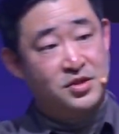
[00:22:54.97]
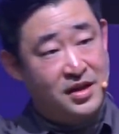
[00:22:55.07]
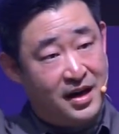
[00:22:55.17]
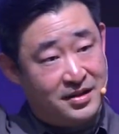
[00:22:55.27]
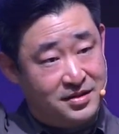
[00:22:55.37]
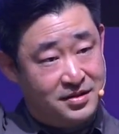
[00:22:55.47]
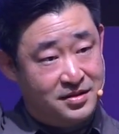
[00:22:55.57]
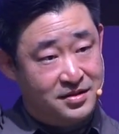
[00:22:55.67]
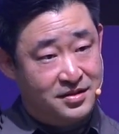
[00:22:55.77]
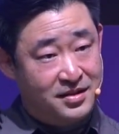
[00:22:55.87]
to God.
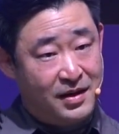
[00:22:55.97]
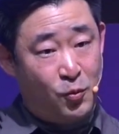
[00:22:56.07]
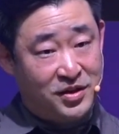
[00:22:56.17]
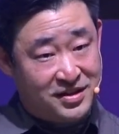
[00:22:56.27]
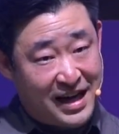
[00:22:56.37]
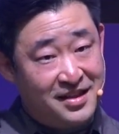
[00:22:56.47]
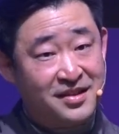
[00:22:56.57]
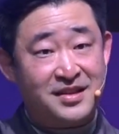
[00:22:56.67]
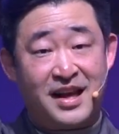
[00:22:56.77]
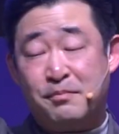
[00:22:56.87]
And what does that
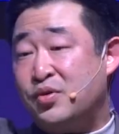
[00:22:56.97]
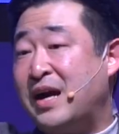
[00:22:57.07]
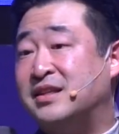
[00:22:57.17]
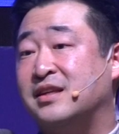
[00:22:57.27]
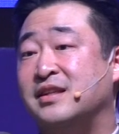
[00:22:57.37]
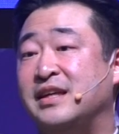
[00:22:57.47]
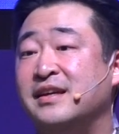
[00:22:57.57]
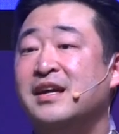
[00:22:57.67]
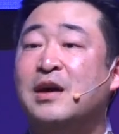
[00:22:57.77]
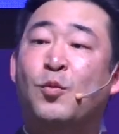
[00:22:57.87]
look like
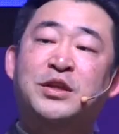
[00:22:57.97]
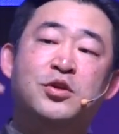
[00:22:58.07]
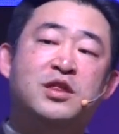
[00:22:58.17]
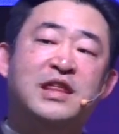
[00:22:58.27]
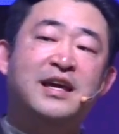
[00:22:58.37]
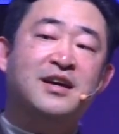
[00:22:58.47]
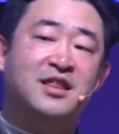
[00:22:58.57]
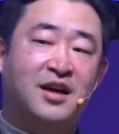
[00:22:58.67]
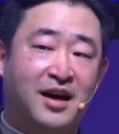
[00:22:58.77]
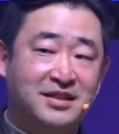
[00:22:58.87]
practically? When you think a
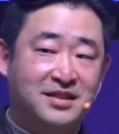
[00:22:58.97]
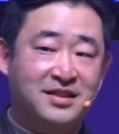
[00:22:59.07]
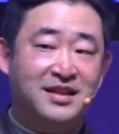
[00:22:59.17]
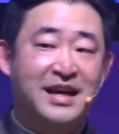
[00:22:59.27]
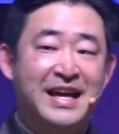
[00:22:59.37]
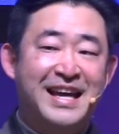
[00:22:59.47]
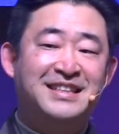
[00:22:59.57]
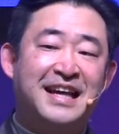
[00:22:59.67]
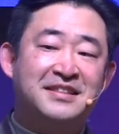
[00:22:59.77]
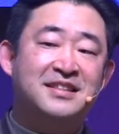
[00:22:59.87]
thought,
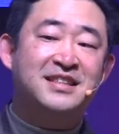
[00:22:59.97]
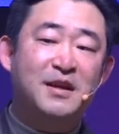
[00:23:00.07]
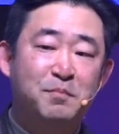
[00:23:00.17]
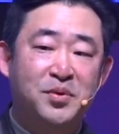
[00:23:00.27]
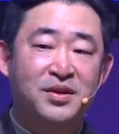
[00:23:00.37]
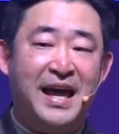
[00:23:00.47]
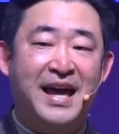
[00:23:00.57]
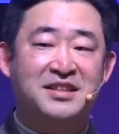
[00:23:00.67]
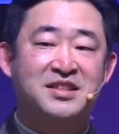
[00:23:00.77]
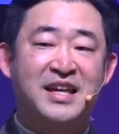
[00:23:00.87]
it's as simple
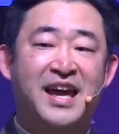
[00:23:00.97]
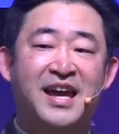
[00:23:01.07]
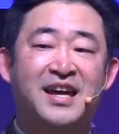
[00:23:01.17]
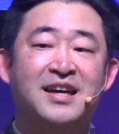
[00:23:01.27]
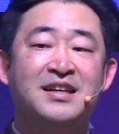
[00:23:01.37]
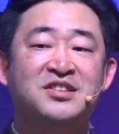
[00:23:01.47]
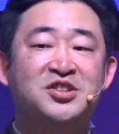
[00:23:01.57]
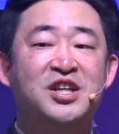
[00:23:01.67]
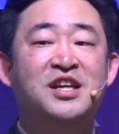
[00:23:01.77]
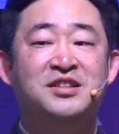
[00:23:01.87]
as saying
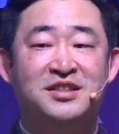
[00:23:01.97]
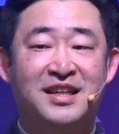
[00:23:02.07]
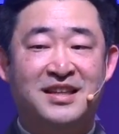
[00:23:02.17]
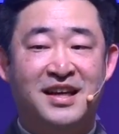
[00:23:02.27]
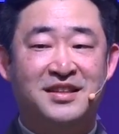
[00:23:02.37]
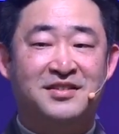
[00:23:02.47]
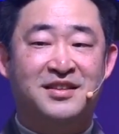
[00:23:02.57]
Jesus at the end